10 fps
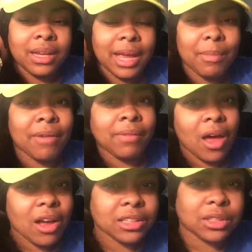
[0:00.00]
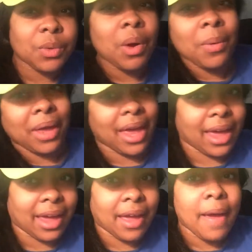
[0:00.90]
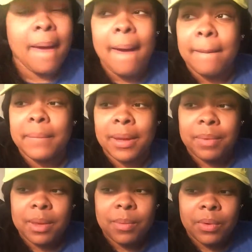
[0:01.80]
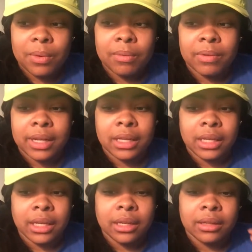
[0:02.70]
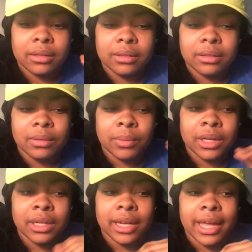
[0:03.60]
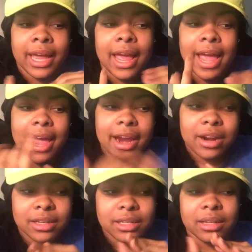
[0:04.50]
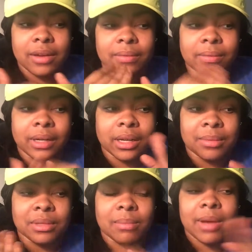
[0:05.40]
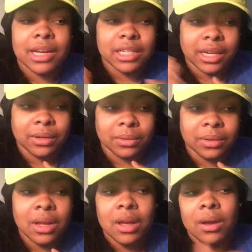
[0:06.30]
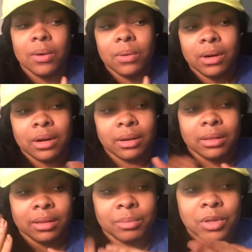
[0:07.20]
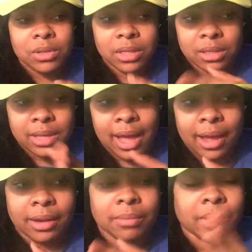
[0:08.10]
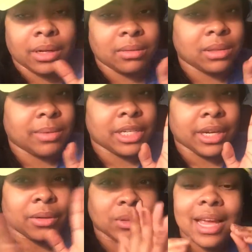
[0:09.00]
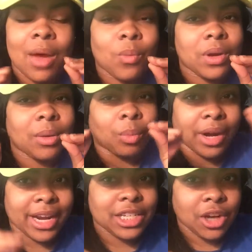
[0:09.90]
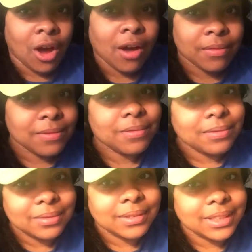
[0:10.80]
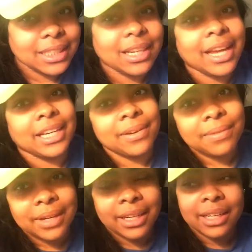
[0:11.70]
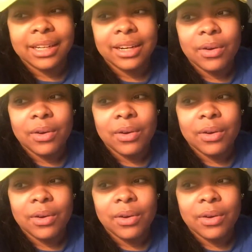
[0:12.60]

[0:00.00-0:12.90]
Like, my vlogs do okay, but people really want to look at hair stuff when it comes to my channel, or the music side when it comes to my channel. Like, I want to branch off to, like, different